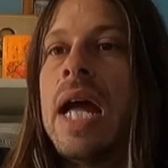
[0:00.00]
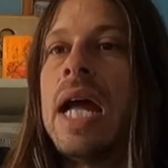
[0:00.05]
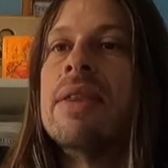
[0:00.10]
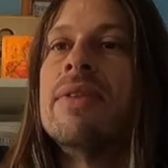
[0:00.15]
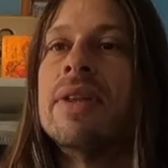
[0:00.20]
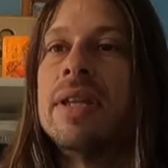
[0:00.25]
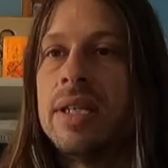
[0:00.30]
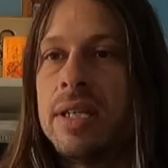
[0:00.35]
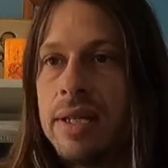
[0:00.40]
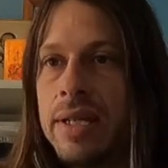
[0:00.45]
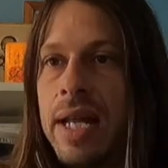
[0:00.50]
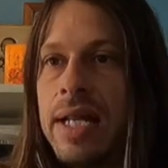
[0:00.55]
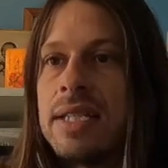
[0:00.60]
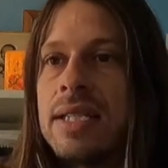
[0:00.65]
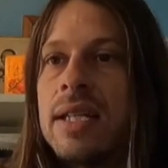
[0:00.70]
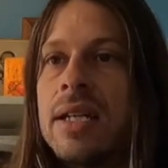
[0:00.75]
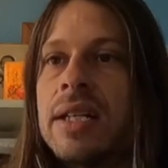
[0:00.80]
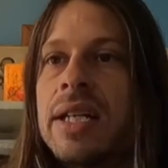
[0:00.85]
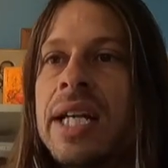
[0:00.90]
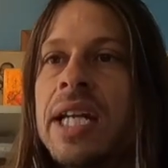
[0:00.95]
And then
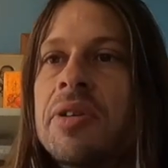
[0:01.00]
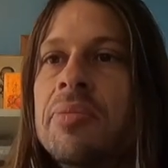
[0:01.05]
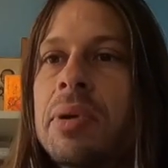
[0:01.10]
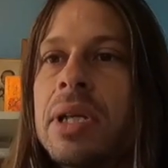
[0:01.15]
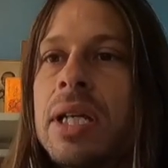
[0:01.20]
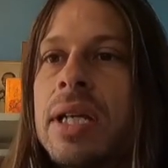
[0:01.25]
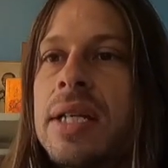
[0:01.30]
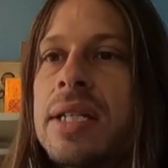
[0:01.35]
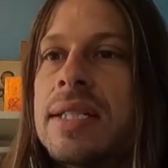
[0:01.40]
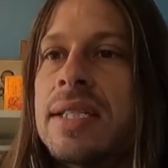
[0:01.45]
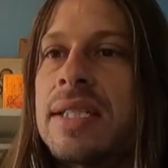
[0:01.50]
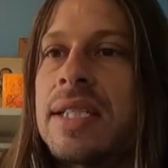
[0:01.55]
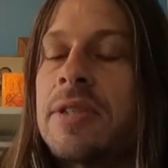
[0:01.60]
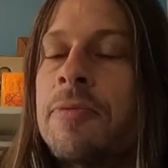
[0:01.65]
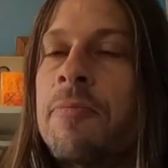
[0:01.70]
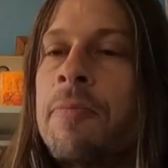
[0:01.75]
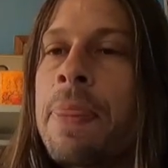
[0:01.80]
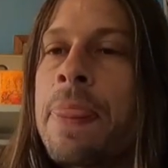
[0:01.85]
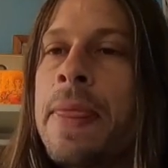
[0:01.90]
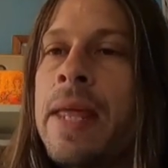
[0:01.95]
that's again
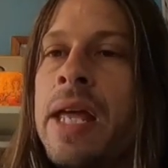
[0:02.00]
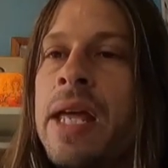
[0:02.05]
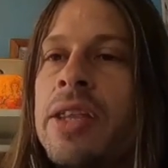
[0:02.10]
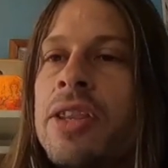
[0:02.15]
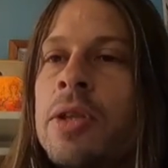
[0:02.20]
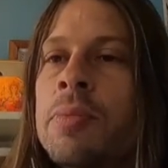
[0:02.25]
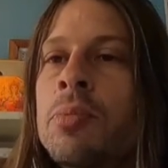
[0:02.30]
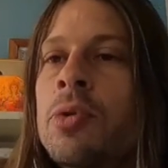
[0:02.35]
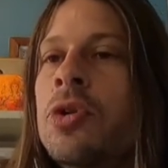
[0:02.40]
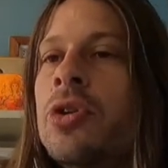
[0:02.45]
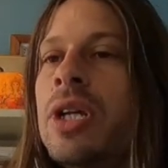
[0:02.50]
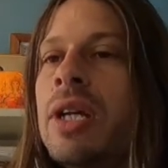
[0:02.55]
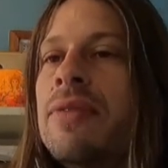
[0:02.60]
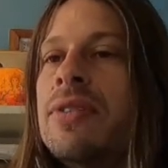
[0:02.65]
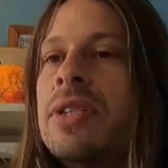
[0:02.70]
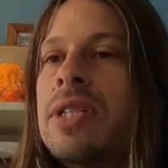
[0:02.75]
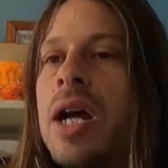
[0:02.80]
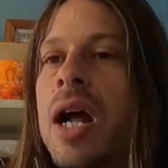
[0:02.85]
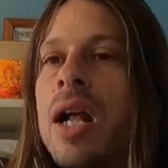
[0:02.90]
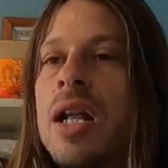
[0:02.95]
because the moon
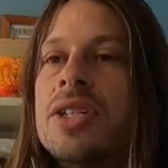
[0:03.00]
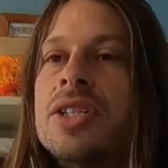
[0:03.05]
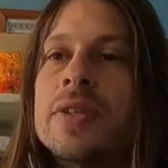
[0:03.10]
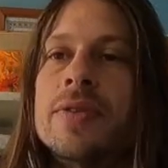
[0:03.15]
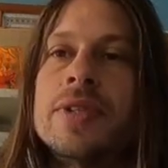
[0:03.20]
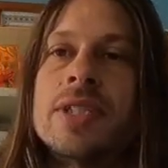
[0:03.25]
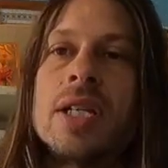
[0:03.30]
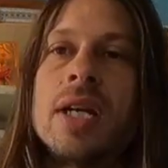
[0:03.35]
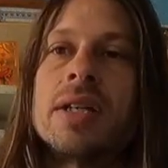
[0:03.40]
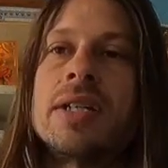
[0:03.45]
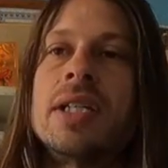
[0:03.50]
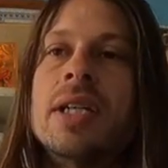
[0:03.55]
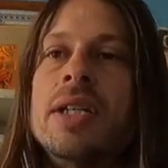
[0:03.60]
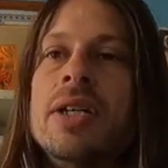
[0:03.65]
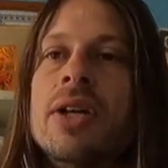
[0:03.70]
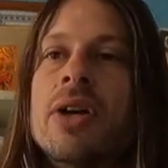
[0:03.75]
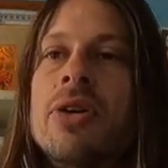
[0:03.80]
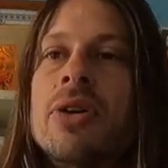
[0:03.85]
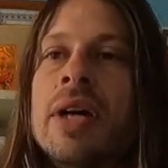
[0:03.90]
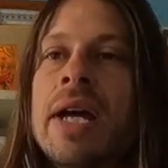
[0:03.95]
gives knowledge of Sankhya
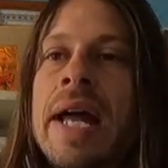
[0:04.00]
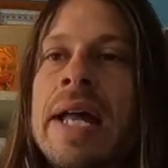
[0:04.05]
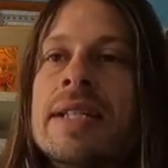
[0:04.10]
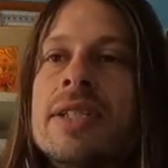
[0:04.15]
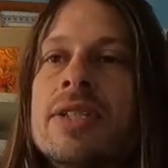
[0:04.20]
Yoga